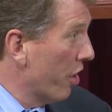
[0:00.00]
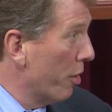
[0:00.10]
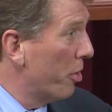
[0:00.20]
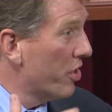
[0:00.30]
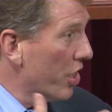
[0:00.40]
are
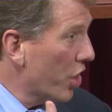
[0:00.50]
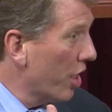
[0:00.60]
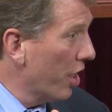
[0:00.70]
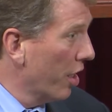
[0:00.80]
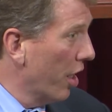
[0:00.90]
in a
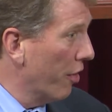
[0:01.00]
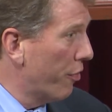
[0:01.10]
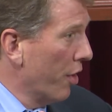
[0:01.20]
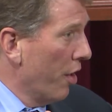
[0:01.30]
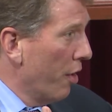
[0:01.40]
position of
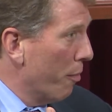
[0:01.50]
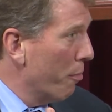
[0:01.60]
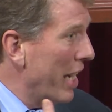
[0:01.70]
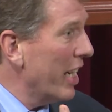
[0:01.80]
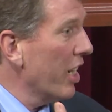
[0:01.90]

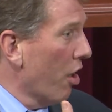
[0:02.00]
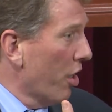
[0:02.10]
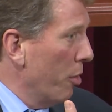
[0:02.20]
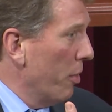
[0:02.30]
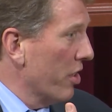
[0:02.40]
making
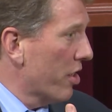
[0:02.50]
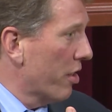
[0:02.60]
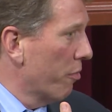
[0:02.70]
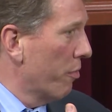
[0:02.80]
arguments